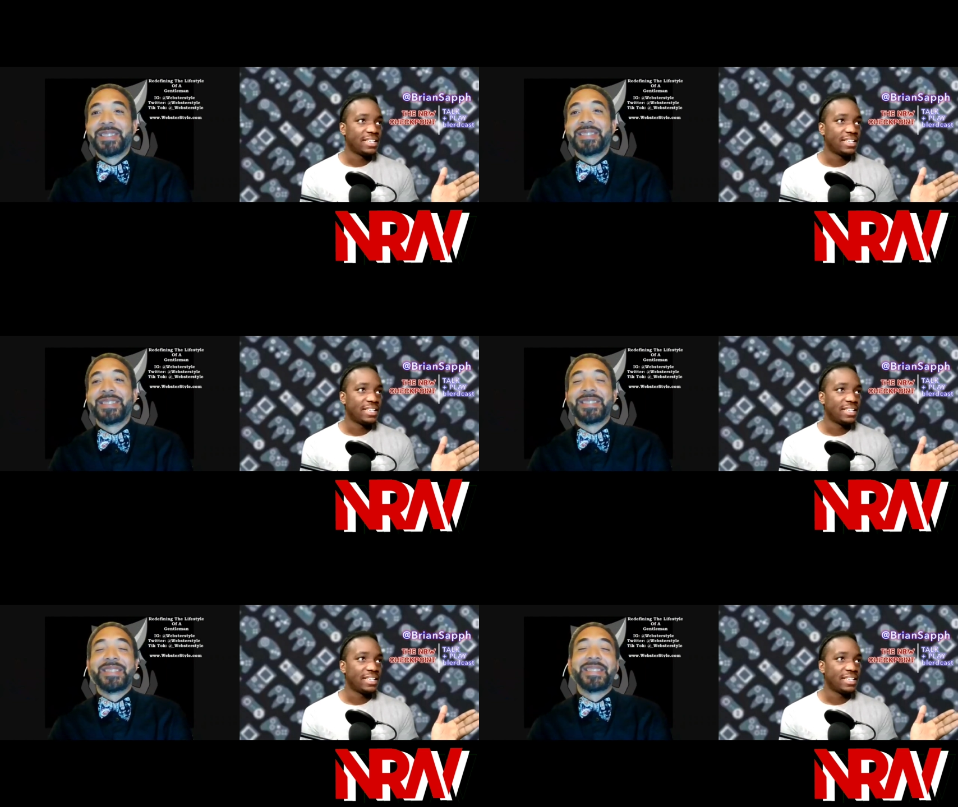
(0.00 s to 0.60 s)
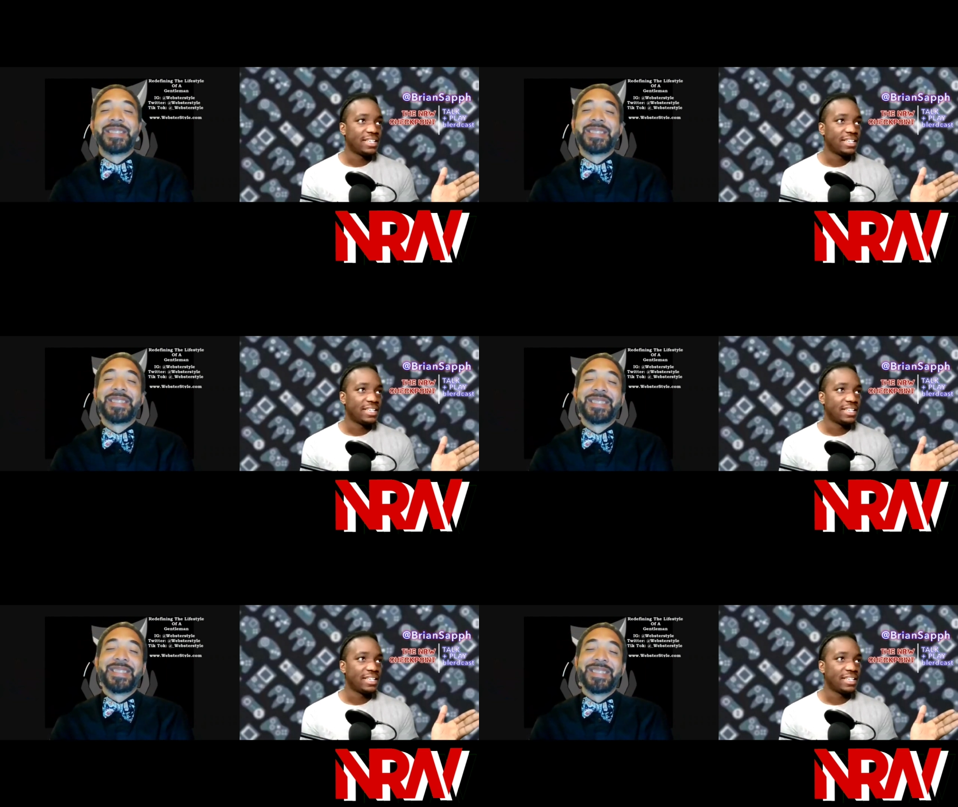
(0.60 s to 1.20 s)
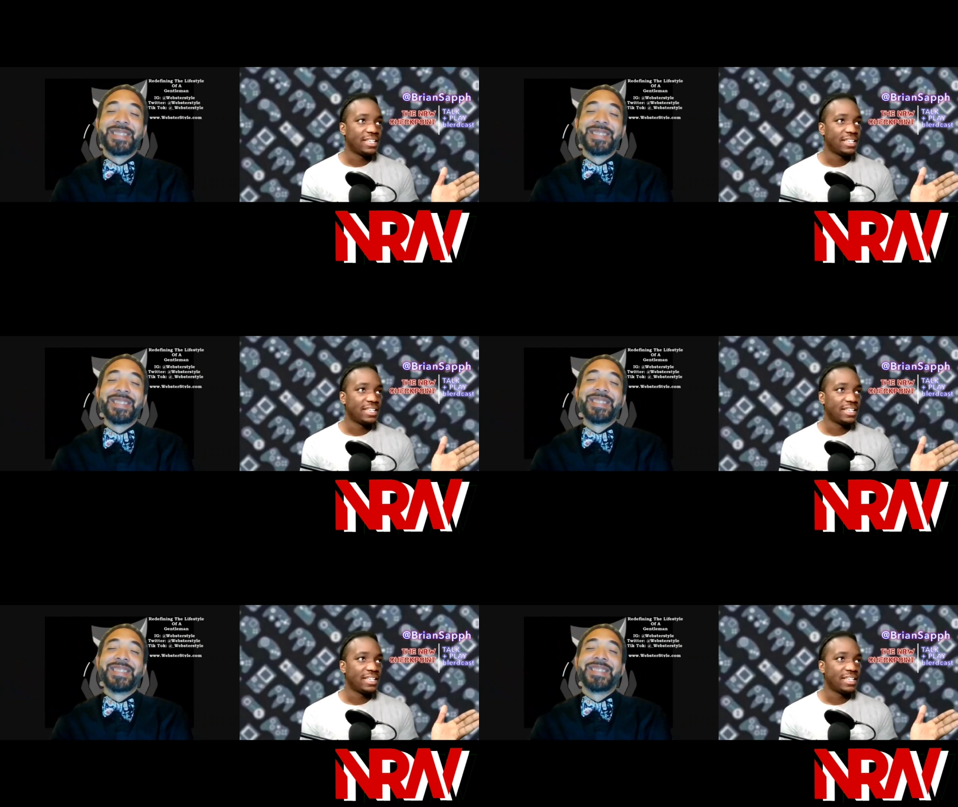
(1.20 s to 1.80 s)

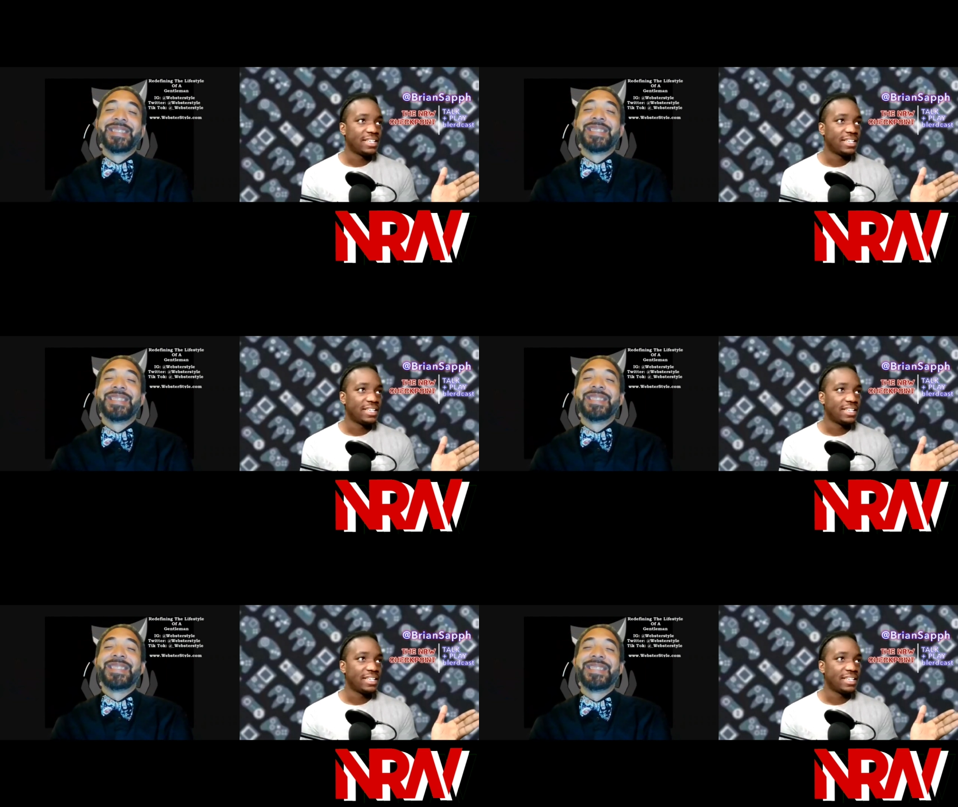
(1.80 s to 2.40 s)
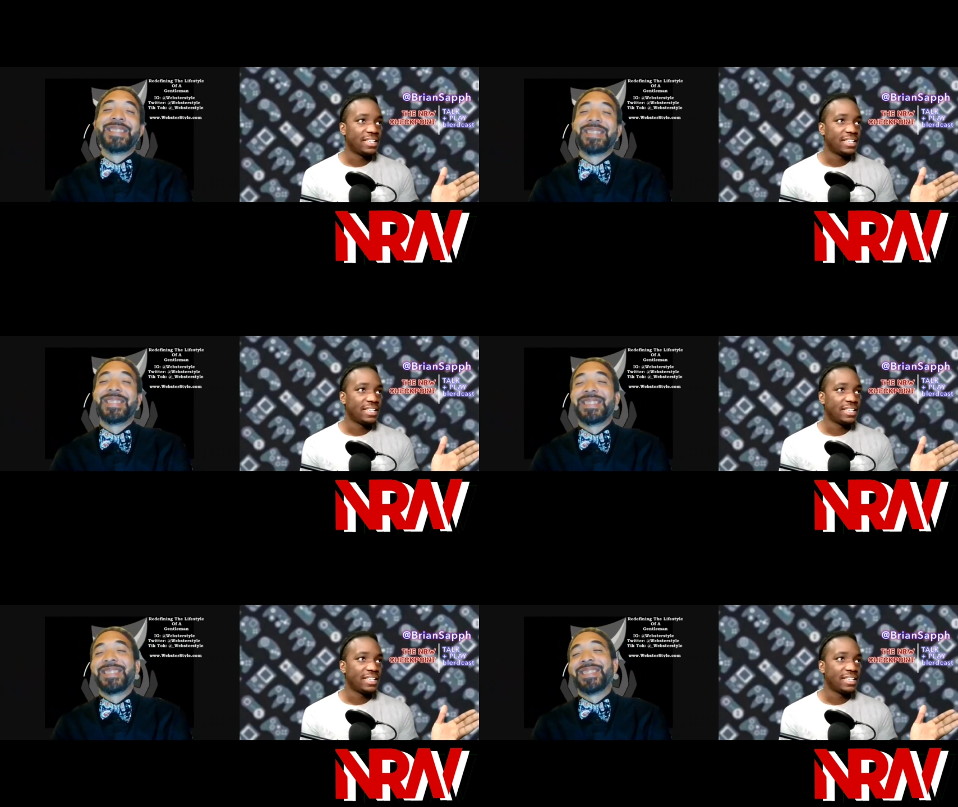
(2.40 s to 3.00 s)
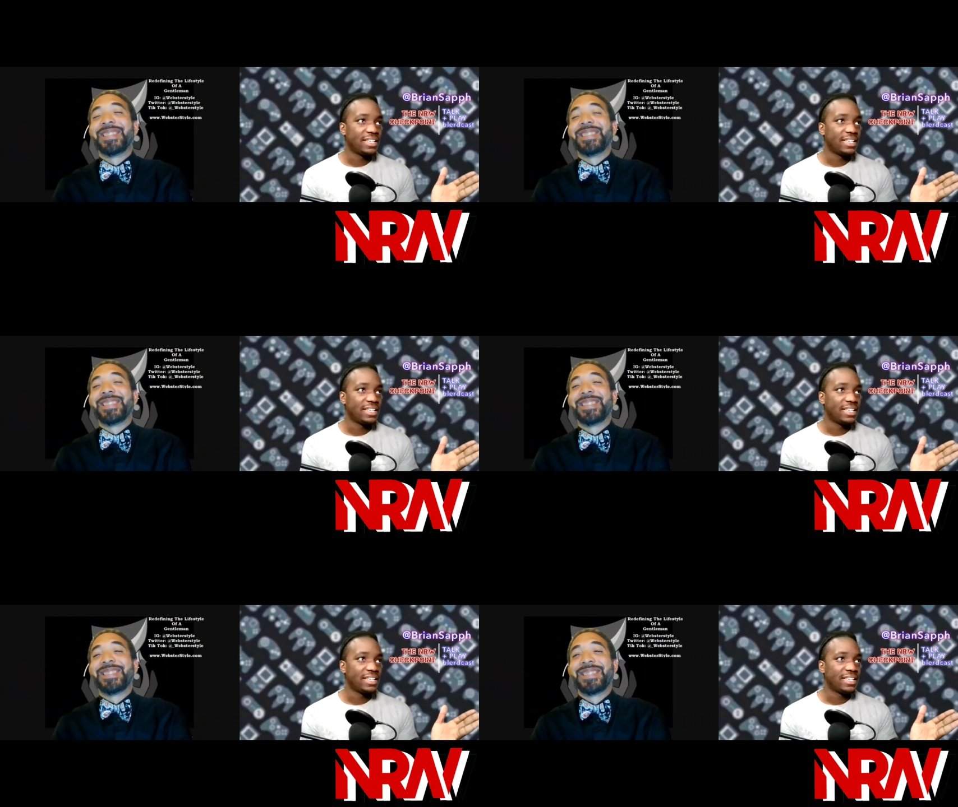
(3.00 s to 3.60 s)

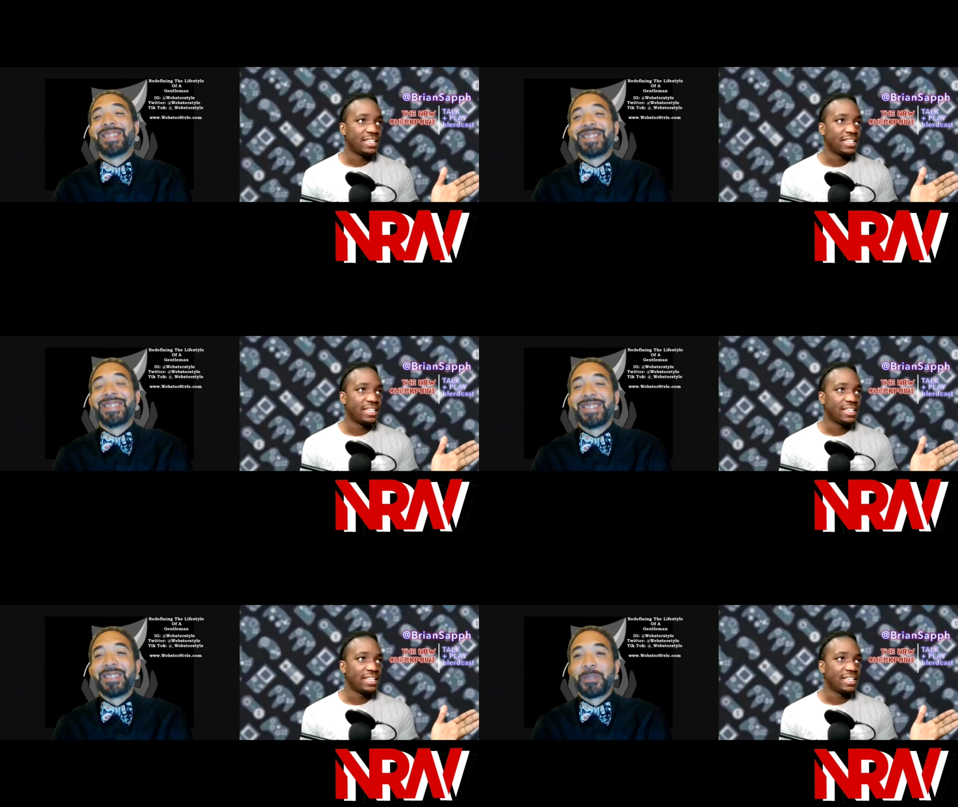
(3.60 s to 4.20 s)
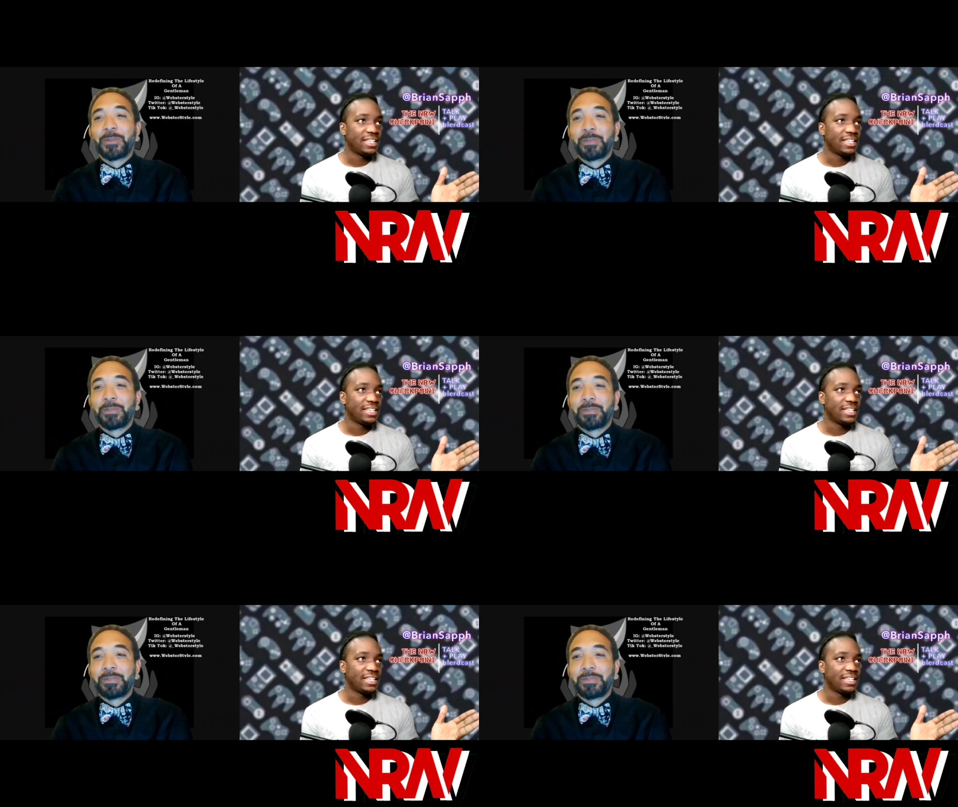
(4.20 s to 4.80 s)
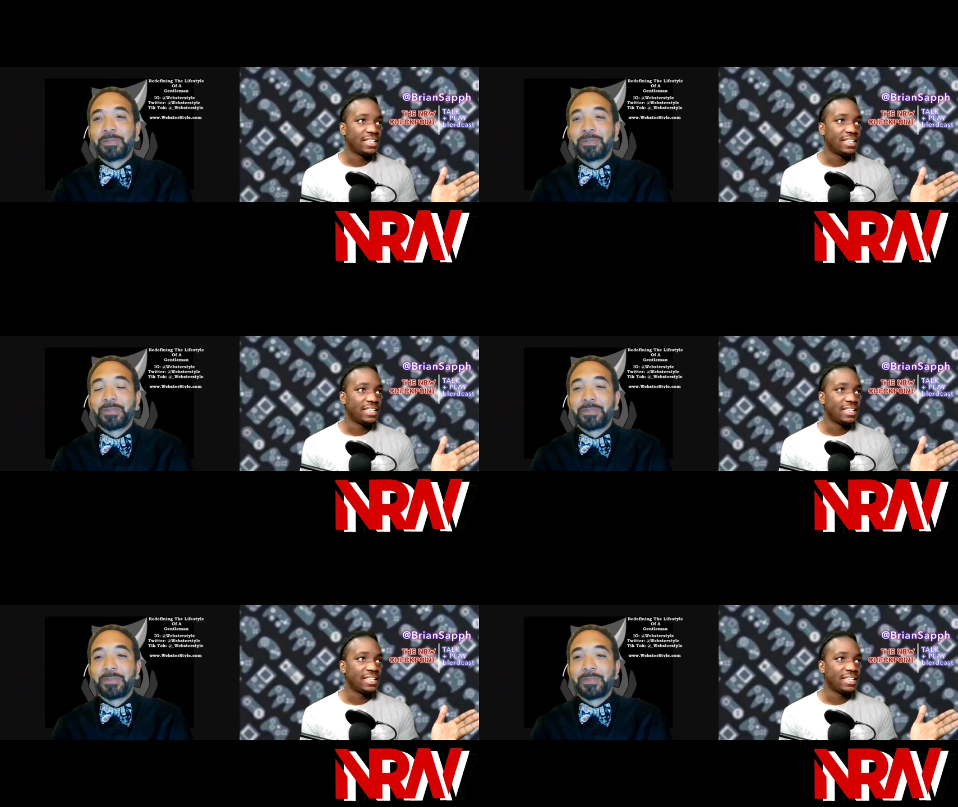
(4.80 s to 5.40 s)

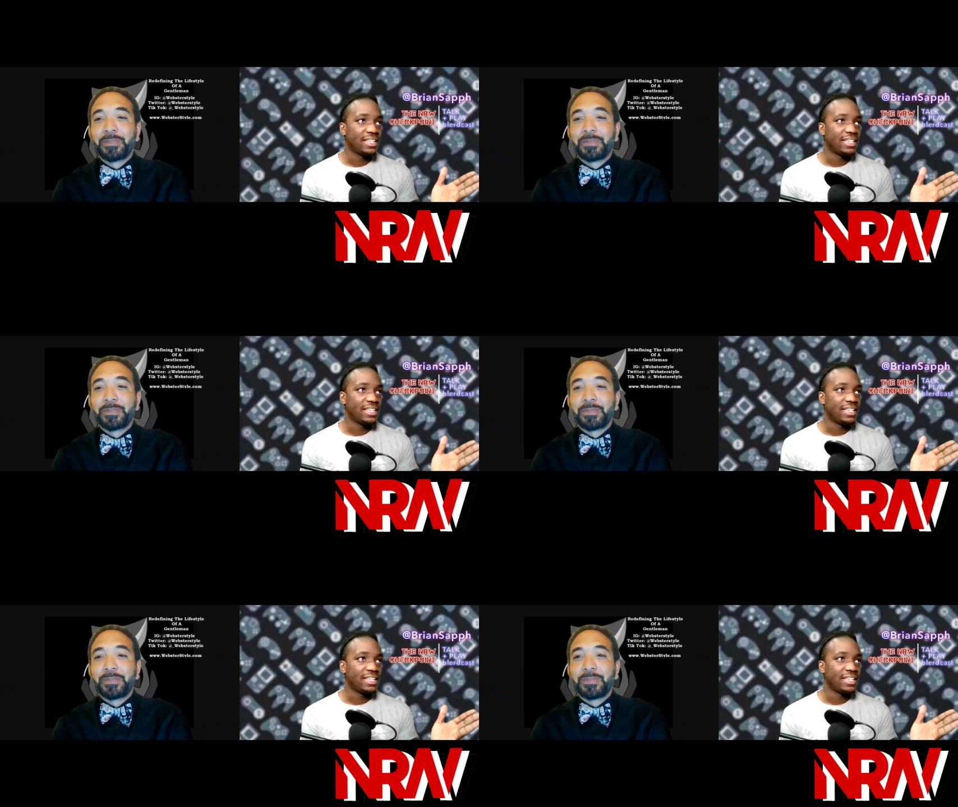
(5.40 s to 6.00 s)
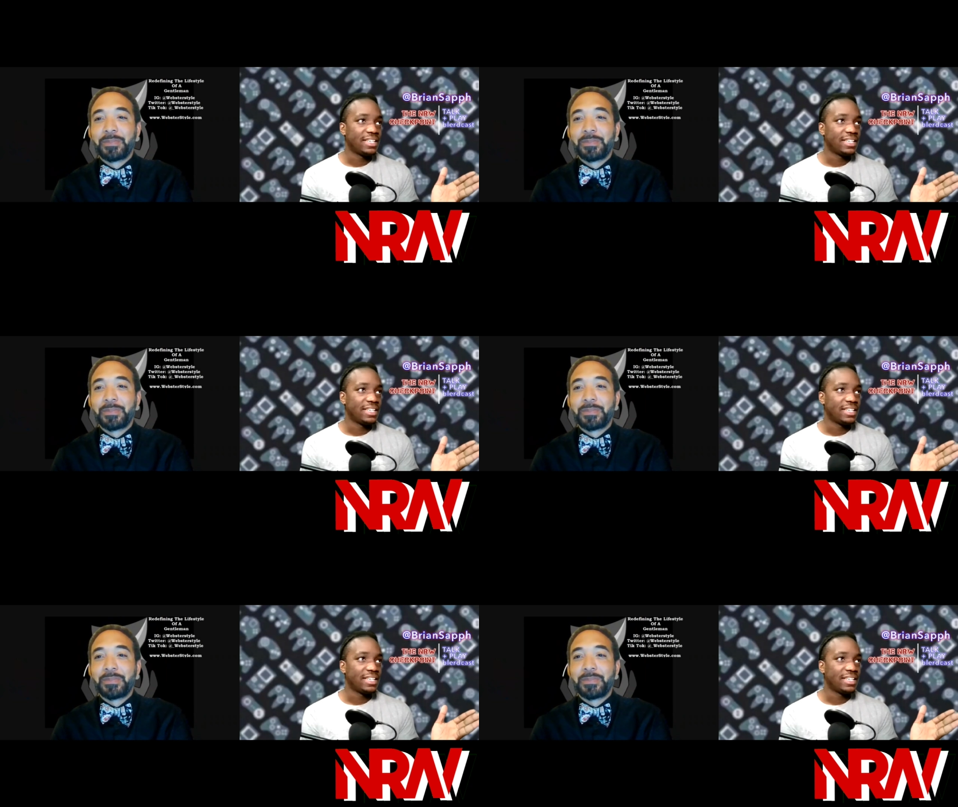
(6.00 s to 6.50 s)
Nobody speaks.